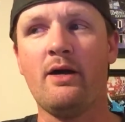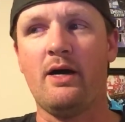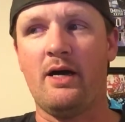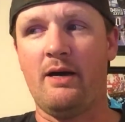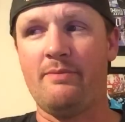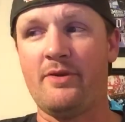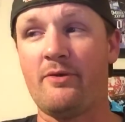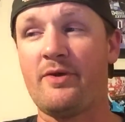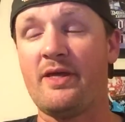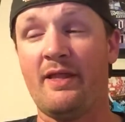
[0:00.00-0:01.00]
Um, you
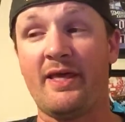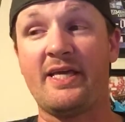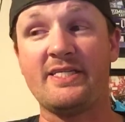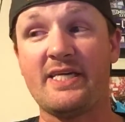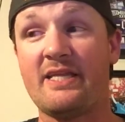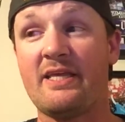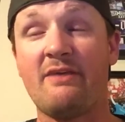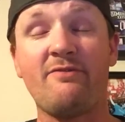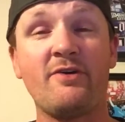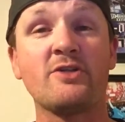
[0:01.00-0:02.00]
know, he, like he said,
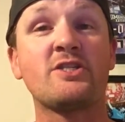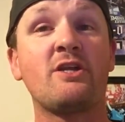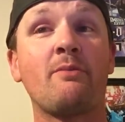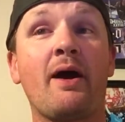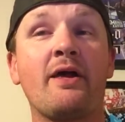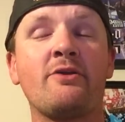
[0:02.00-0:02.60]
he feels that my,